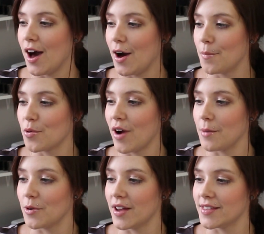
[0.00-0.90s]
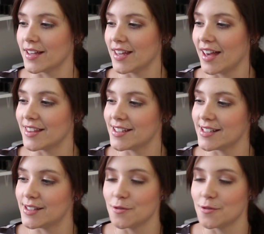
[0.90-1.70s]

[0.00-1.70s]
uh, Primer, I think. Yeah, this is